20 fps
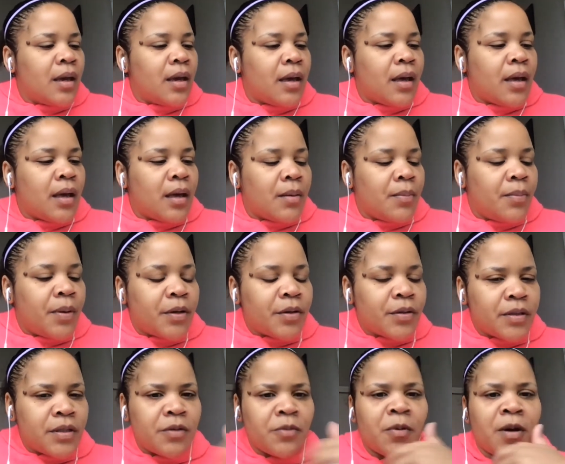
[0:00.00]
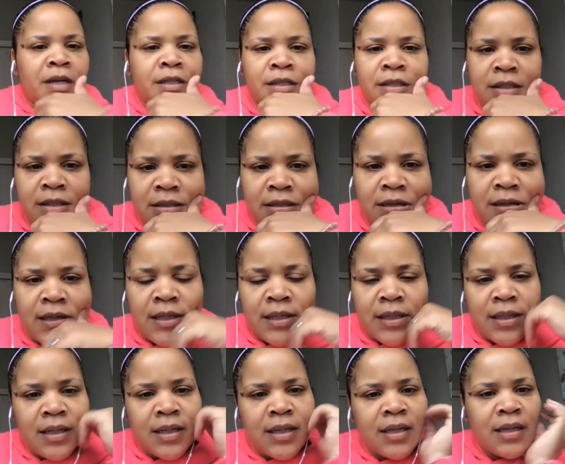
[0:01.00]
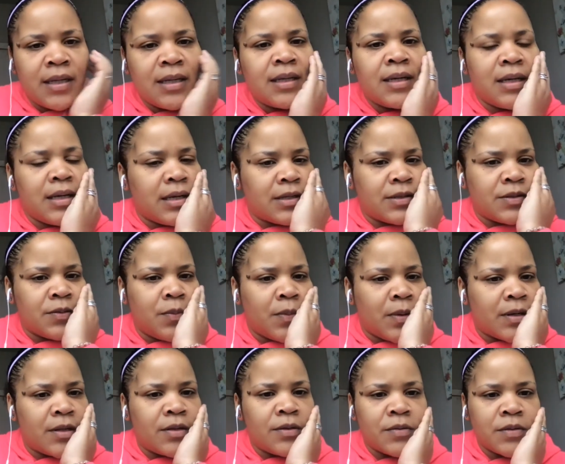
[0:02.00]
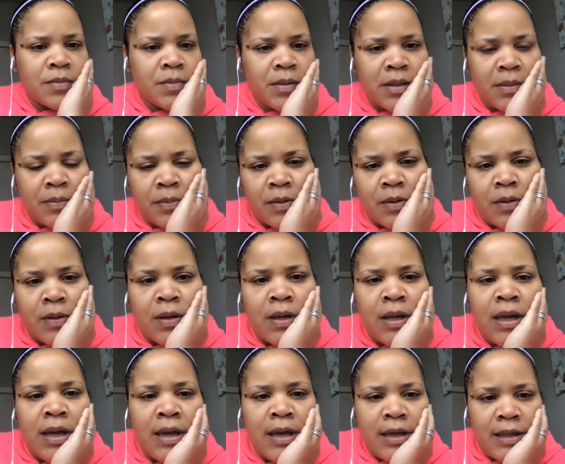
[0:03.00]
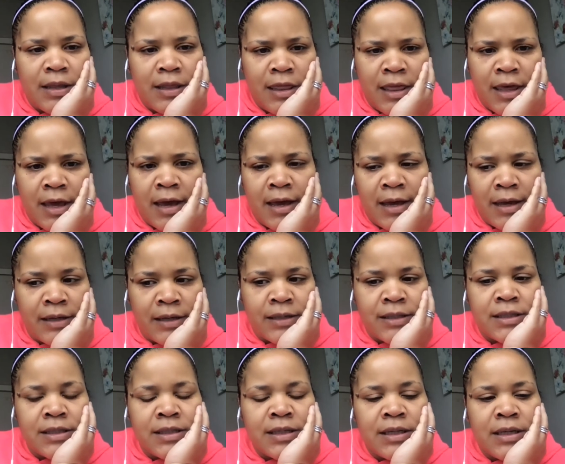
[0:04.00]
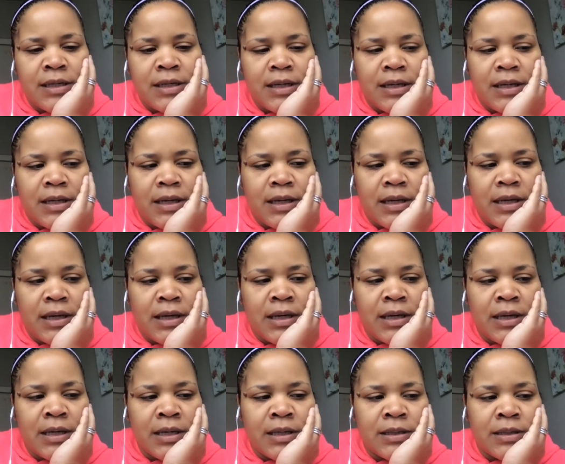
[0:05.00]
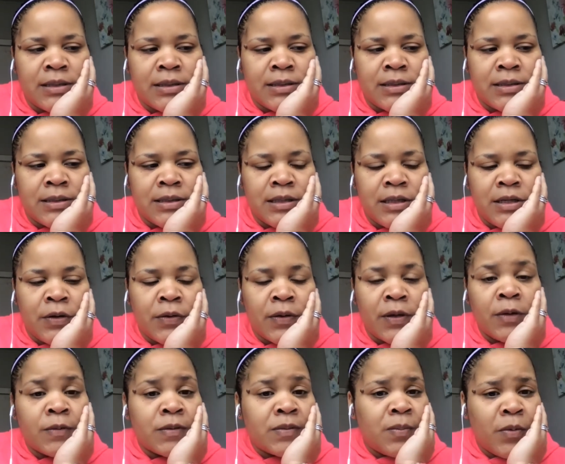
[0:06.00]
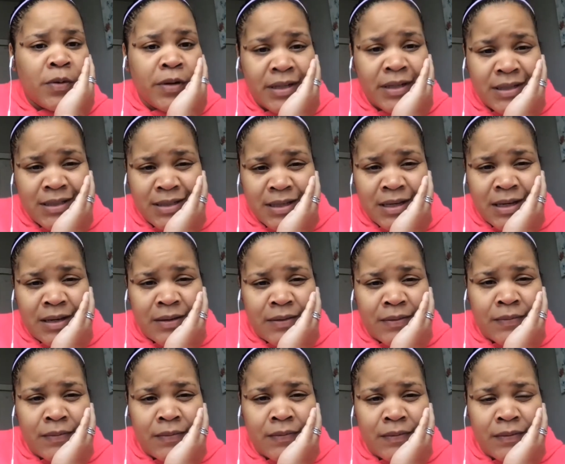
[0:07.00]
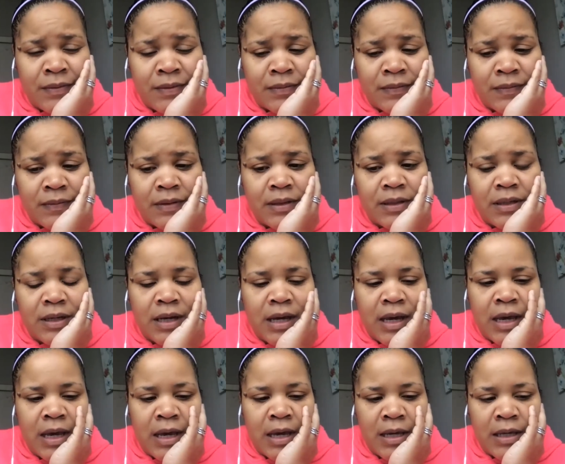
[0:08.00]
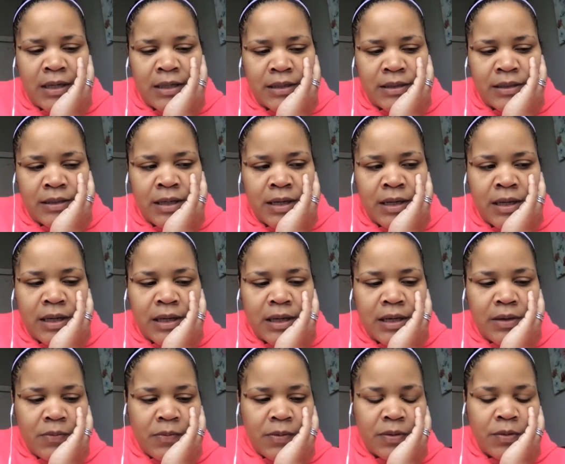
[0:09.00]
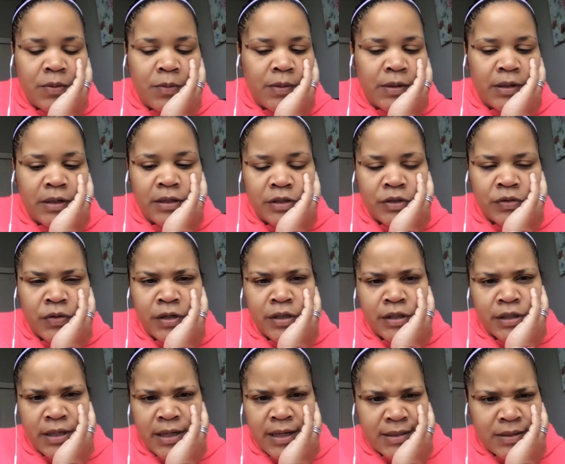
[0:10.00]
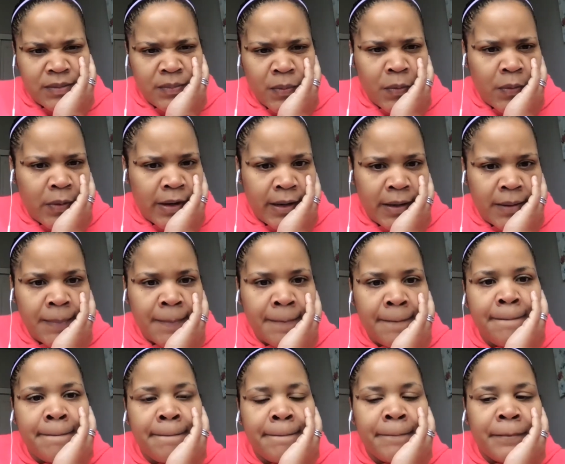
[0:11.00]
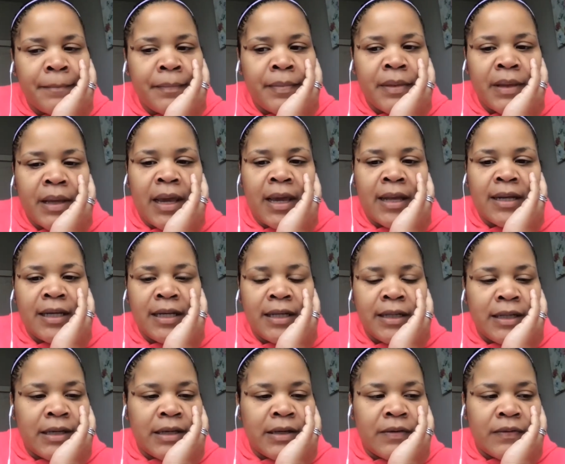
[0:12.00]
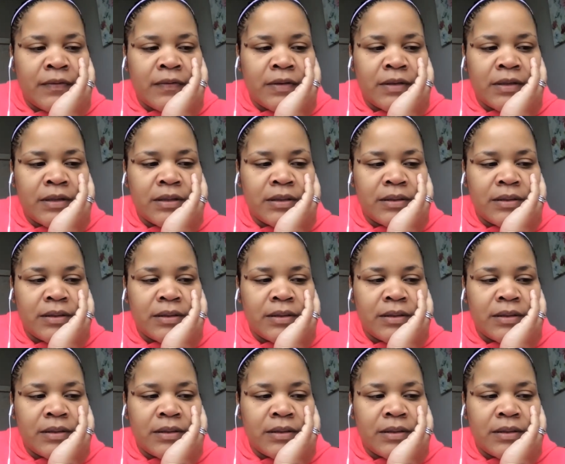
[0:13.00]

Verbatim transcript: Uh, Booker T. Washington is one of those people that is, you know, he was born enslaved and he went through Reconstruction as a boy and he lived